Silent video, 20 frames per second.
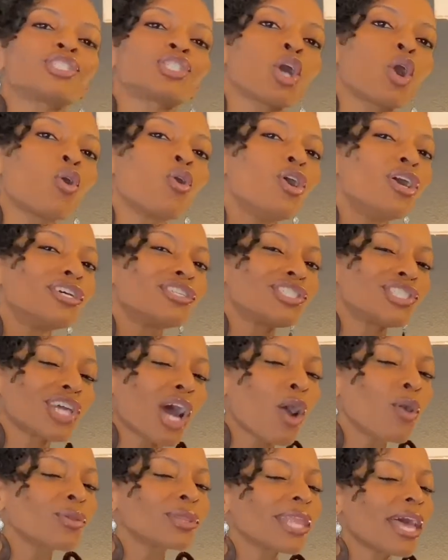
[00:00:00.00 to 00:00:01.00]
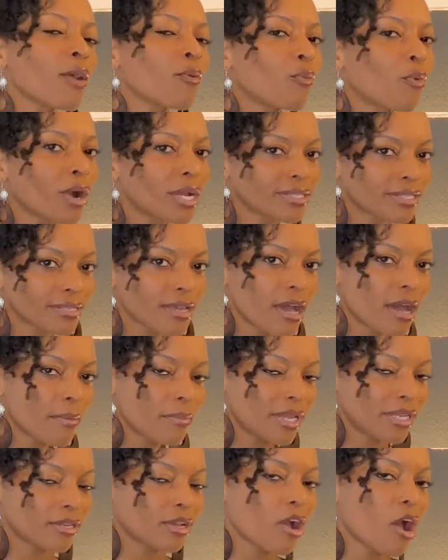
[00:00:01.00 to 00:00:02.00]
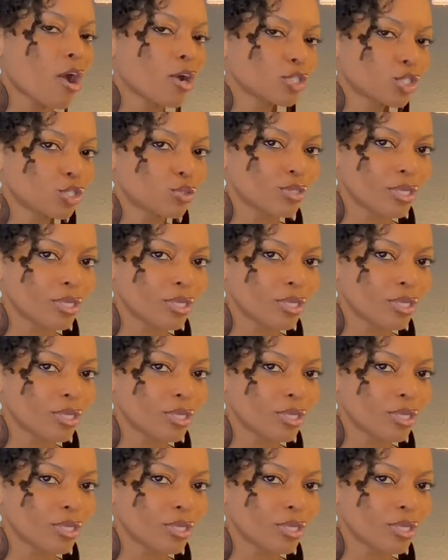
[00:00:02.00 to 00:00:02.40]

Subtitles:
So don't let wants come and cause you